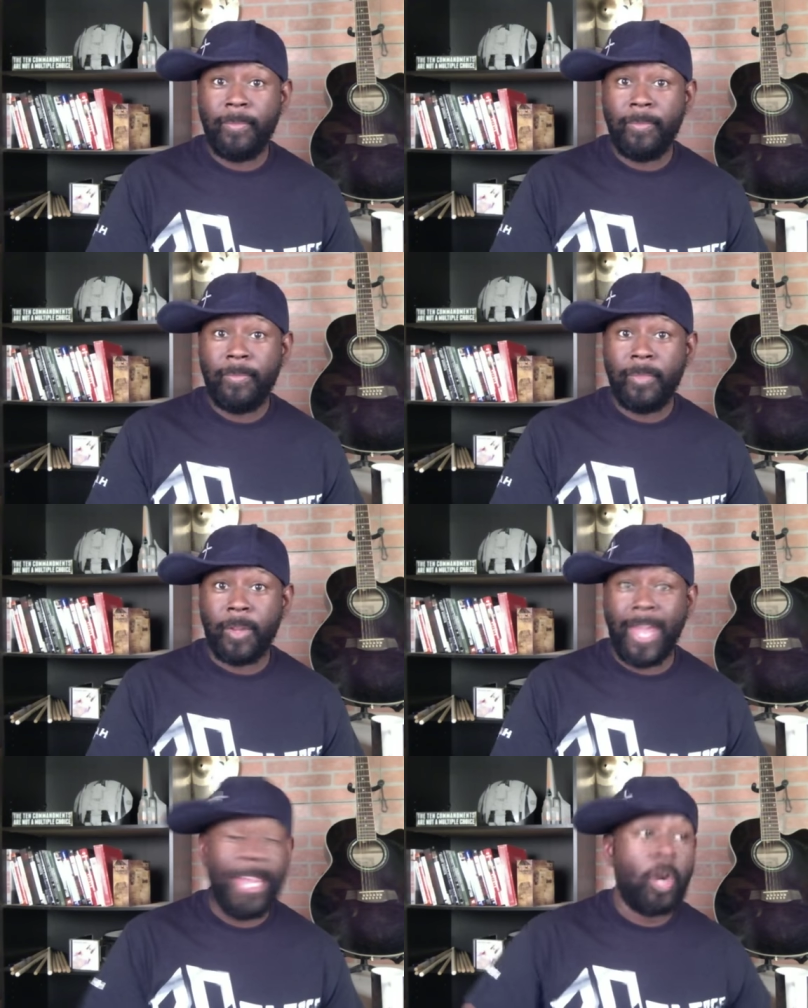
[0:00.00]

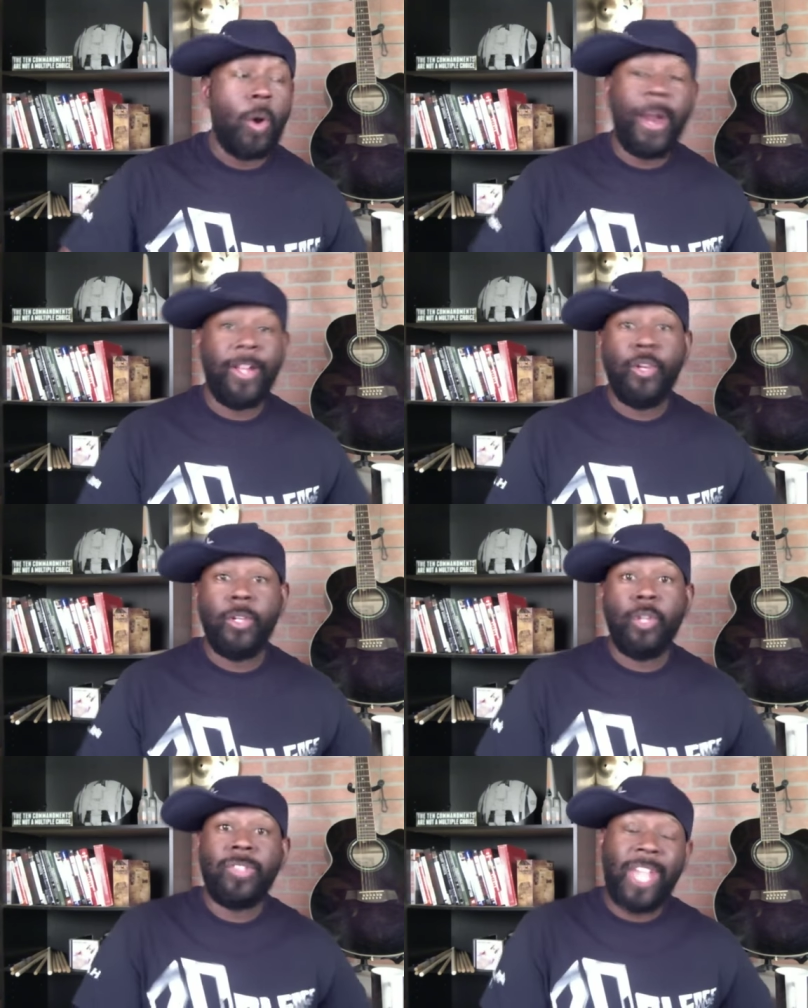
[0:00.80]
Okay, you're going out, you're,
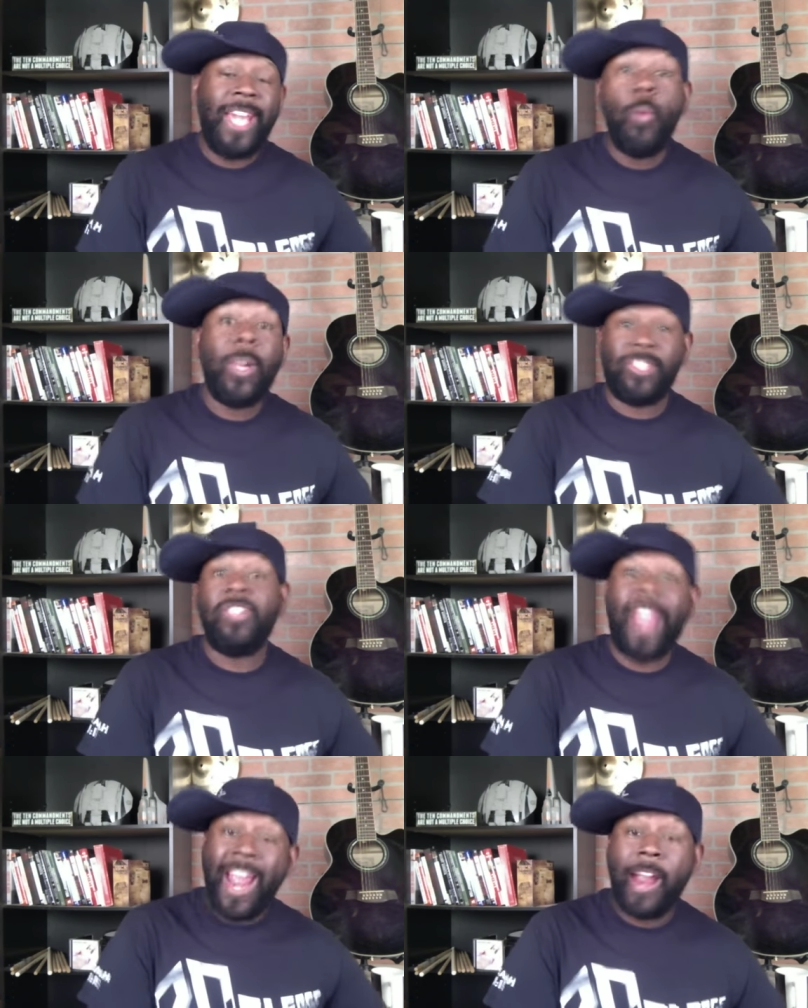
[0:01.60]
you're taking what's
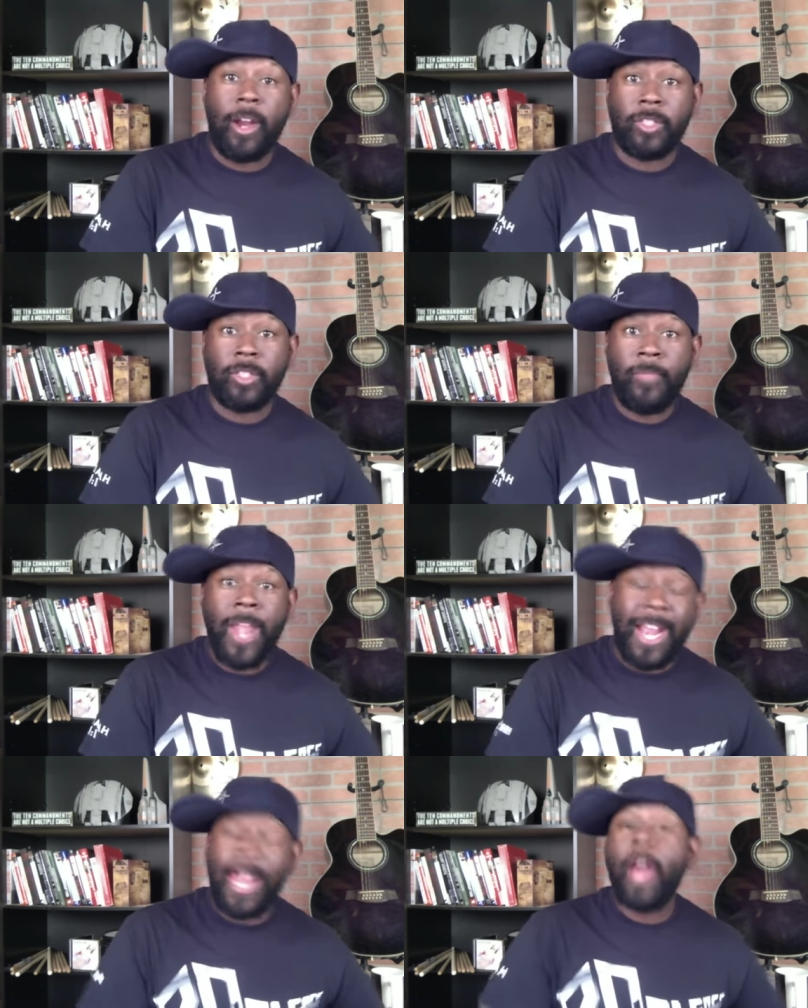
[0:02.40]
theirs.
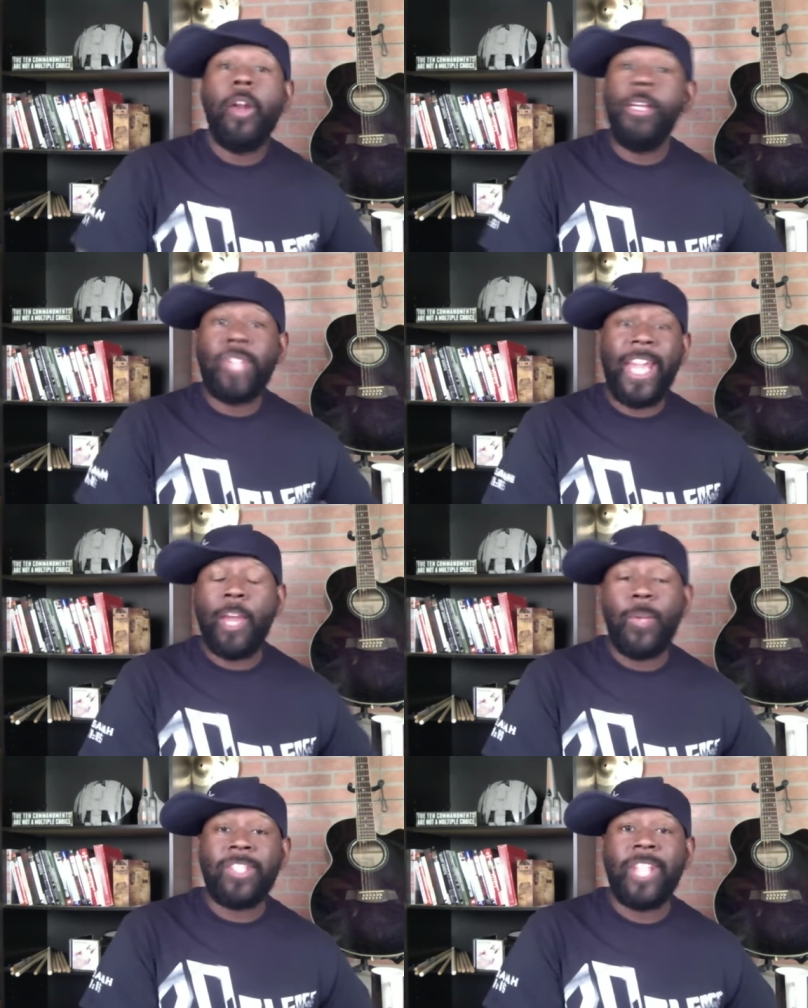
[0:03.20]
And not only you taking
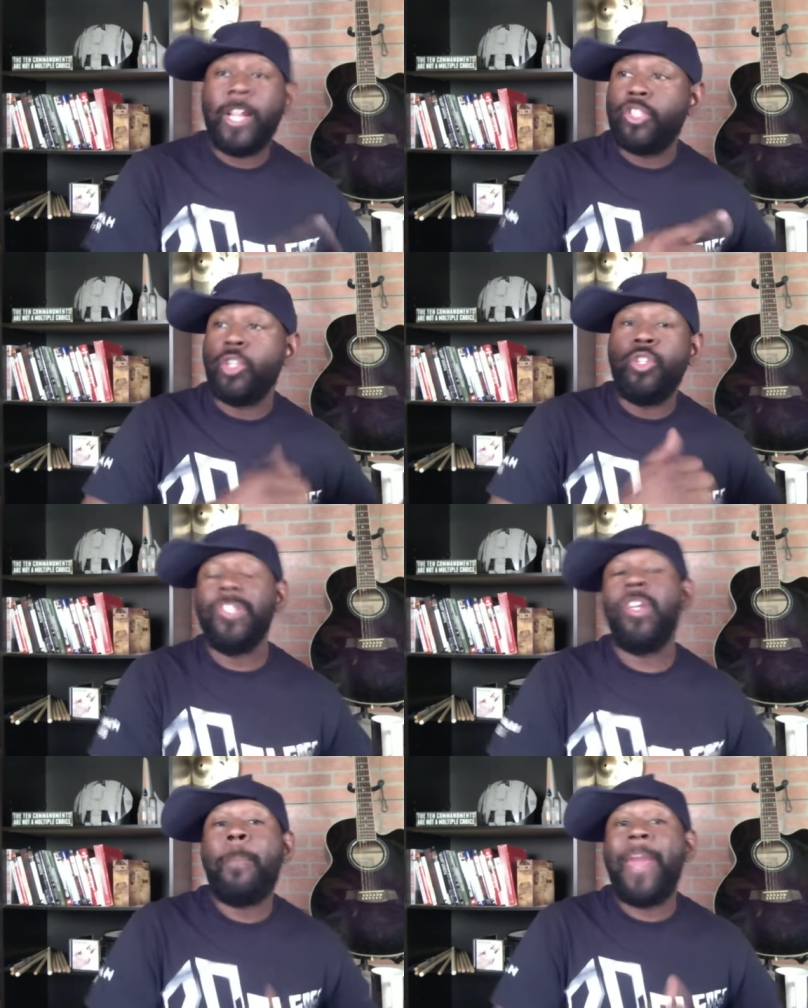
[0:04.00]
what's theirs, you're
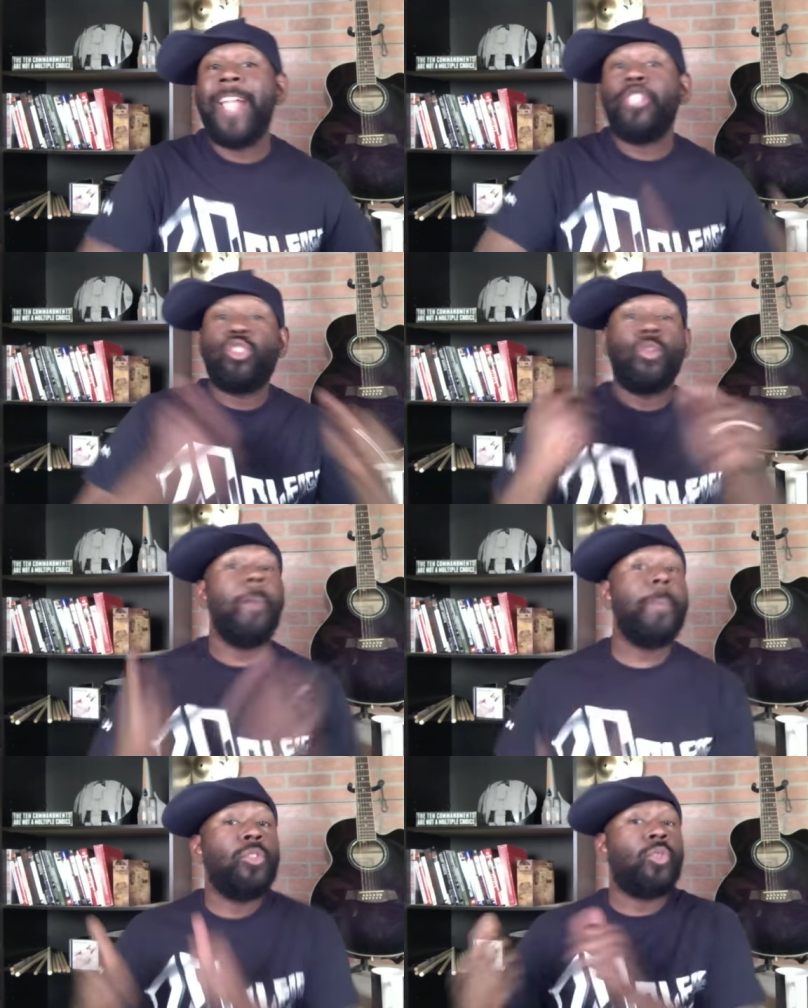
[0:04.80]
using to pay
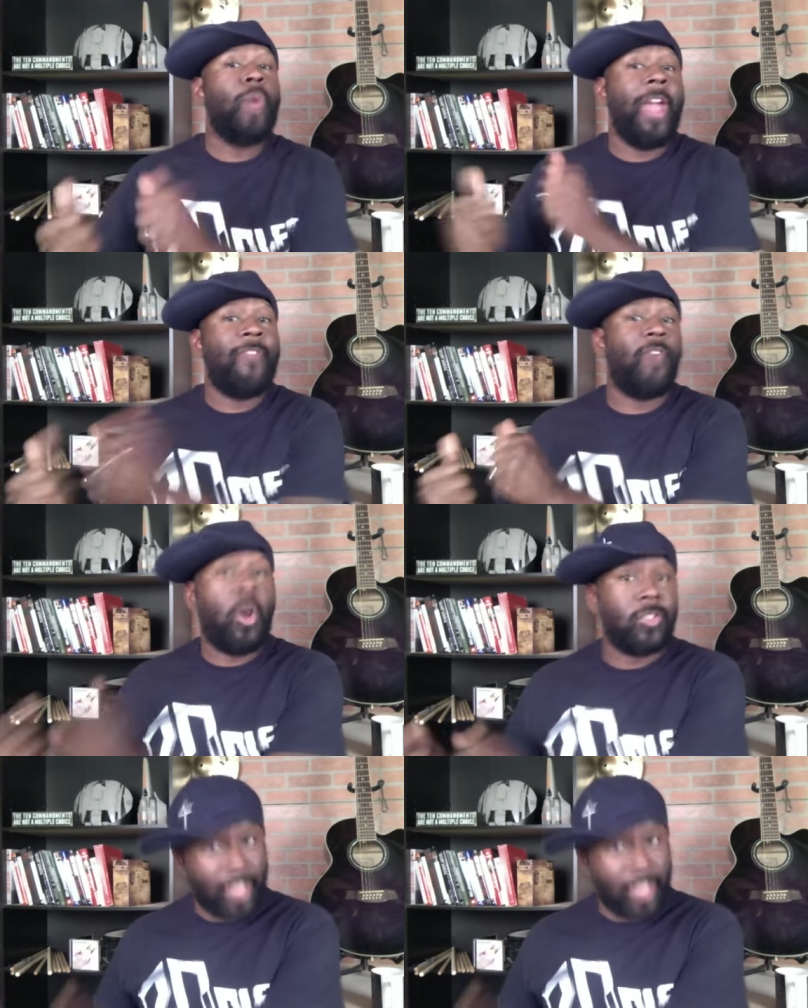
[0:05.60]
tribute to a
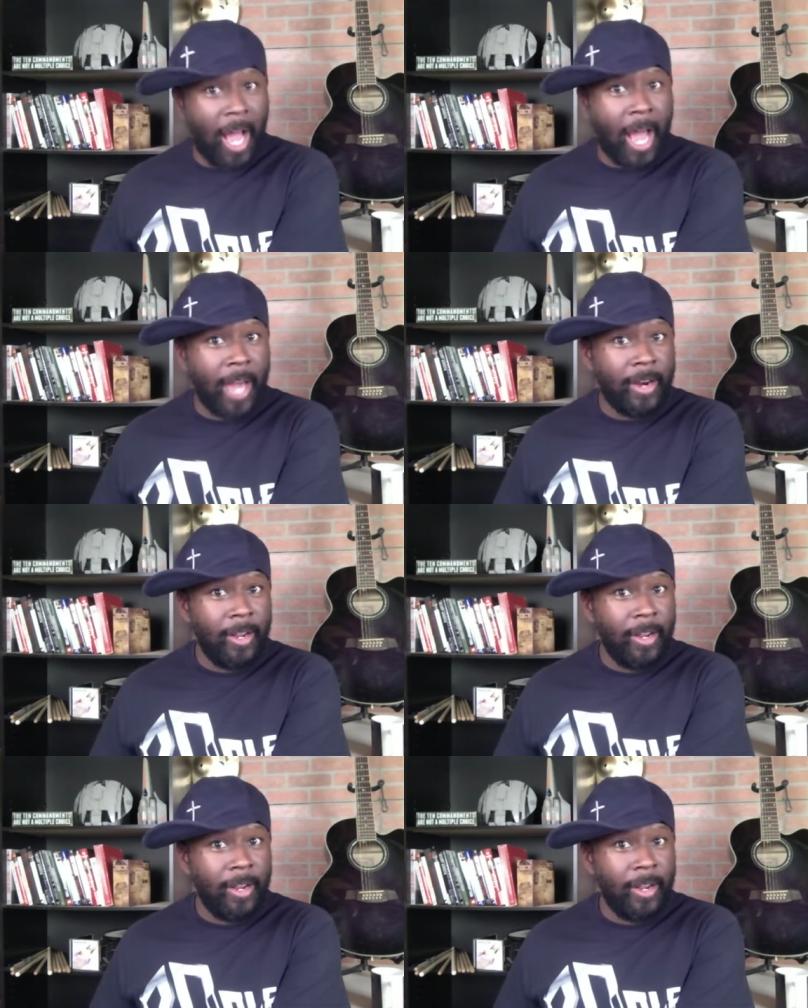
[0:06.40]
false God.